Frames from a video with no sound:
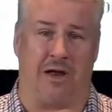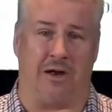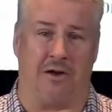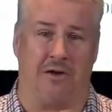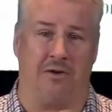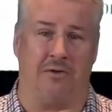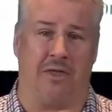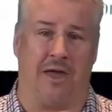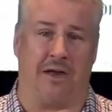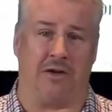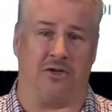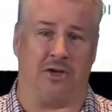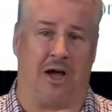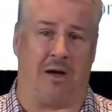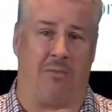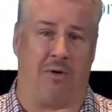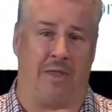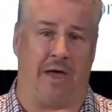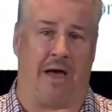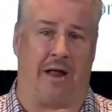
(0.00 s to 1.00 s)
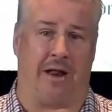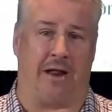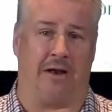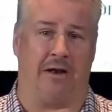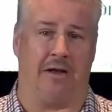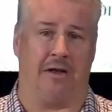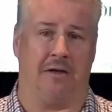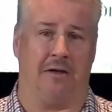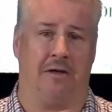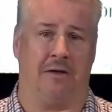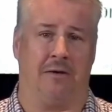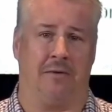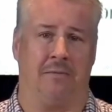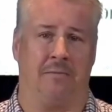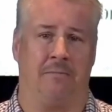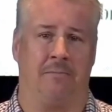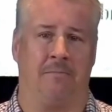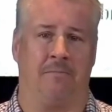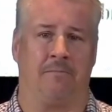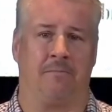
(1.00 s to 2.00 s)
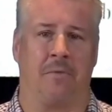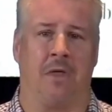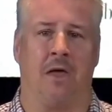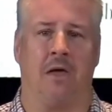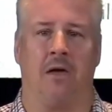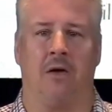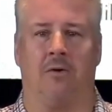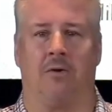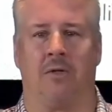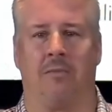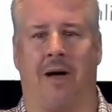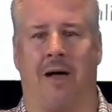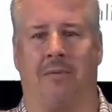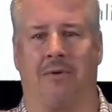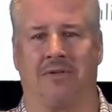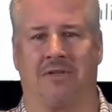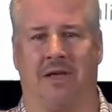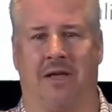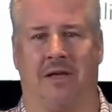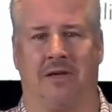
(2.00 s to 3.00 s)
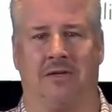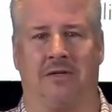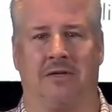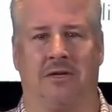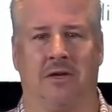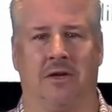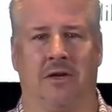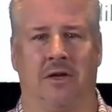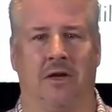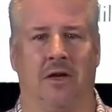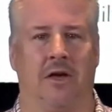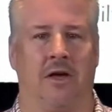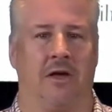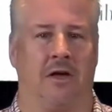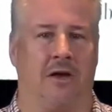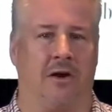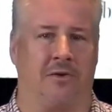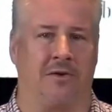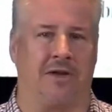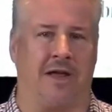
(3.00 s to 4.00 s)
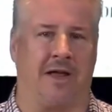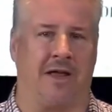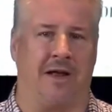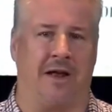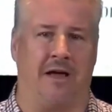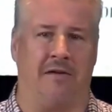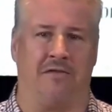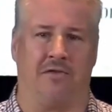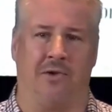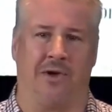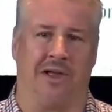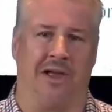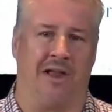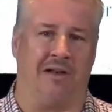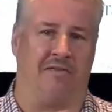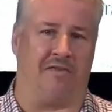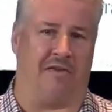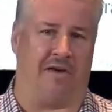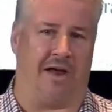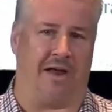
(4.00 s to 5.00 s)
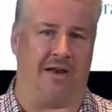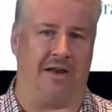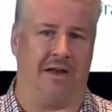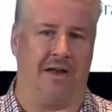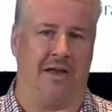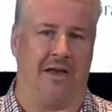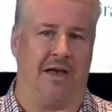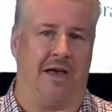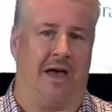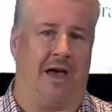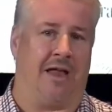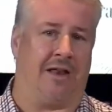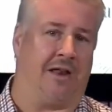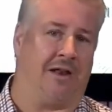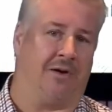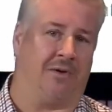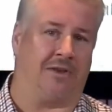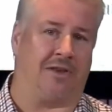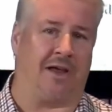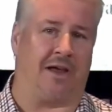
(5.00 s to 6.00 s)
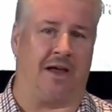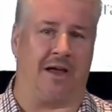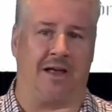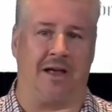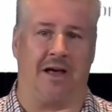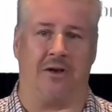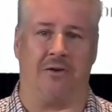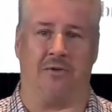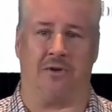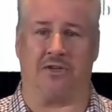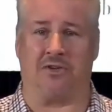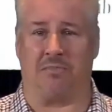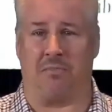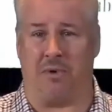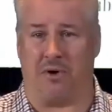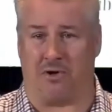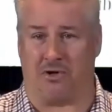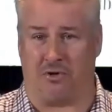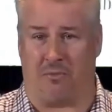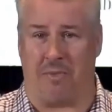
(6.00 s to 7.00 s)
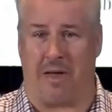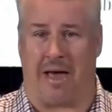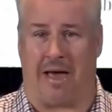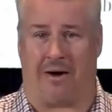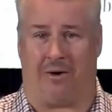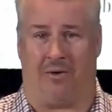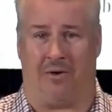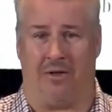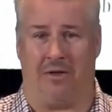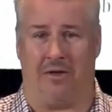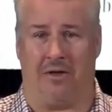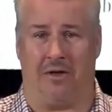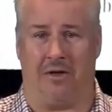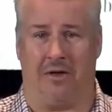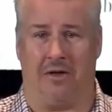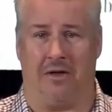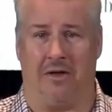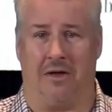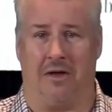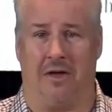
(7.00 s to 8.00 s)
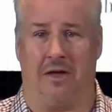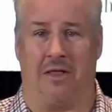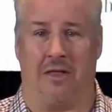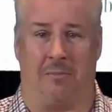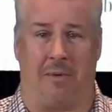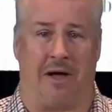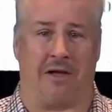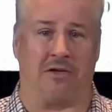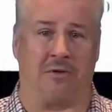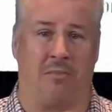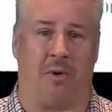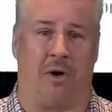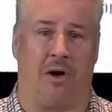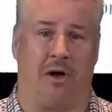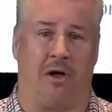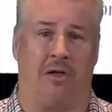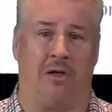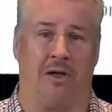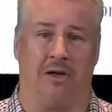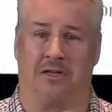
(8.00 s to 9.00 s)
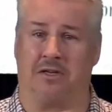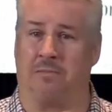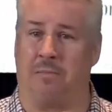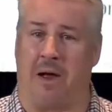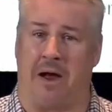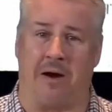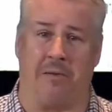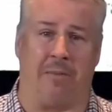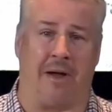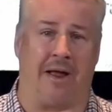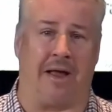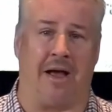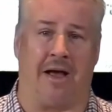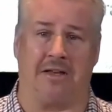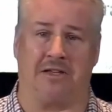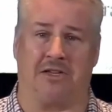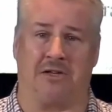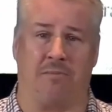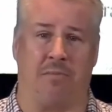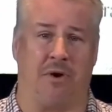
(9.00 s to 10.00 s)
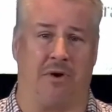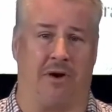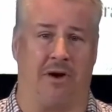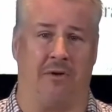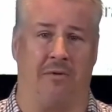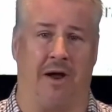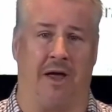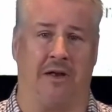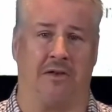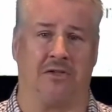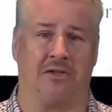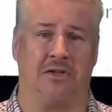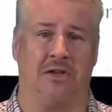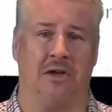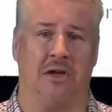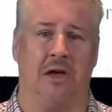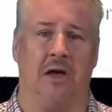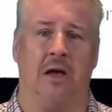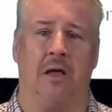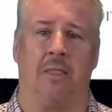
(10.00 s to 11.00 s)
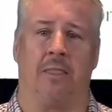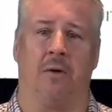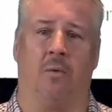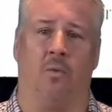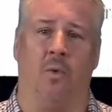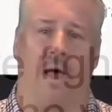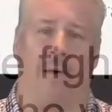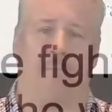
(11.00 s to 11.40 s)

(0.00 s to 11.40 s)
trying to do that job without it. Well, the Bible says you don't take a knife to a gunfight, and you don't take a gun to a spiritual battle. The Apostle Paul, inspired by God's Spirit, writes, "The